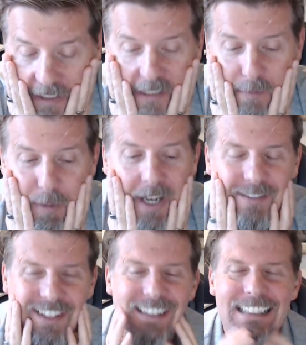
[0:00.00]
Thanks,
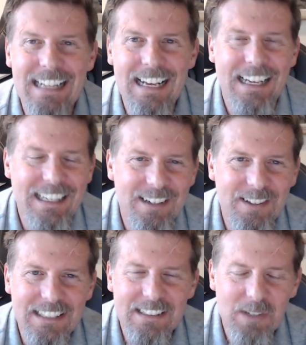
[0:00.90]
Bob." To this day,
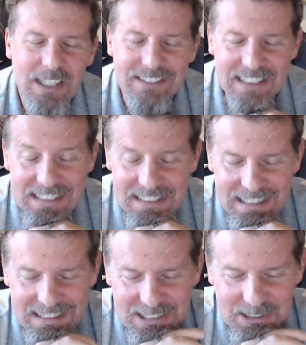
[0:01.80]
well, to this
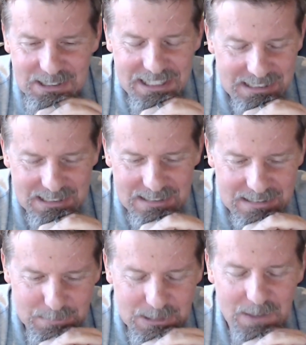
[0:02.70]
day, he still kicks
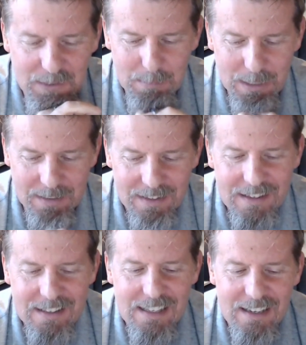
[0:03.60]
himself in the butt
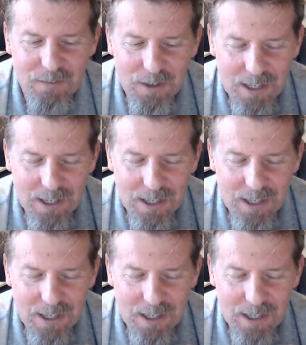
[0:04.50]
for